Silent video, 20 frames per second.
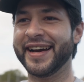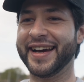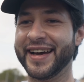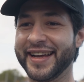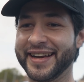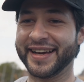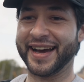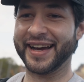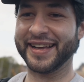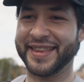
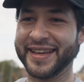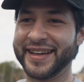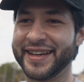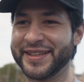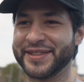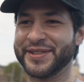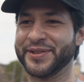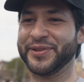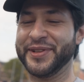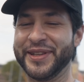and I think
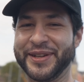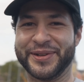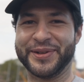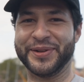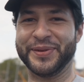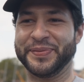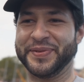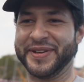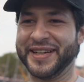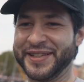it's a really
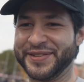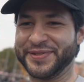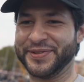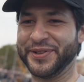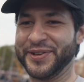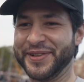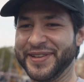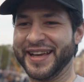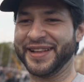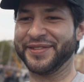cool place
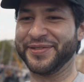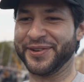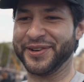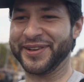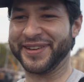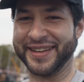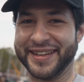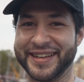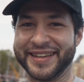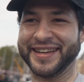for
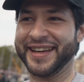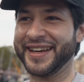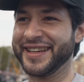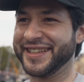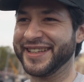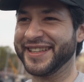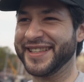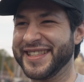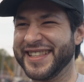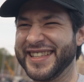network and
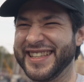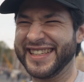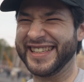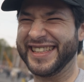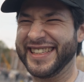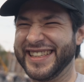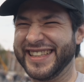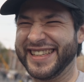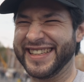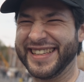connections.
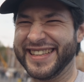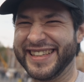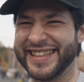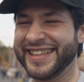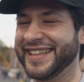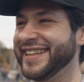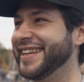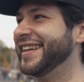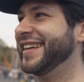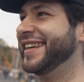
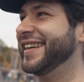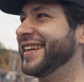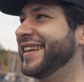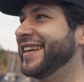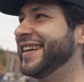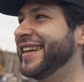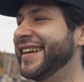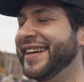Yeah.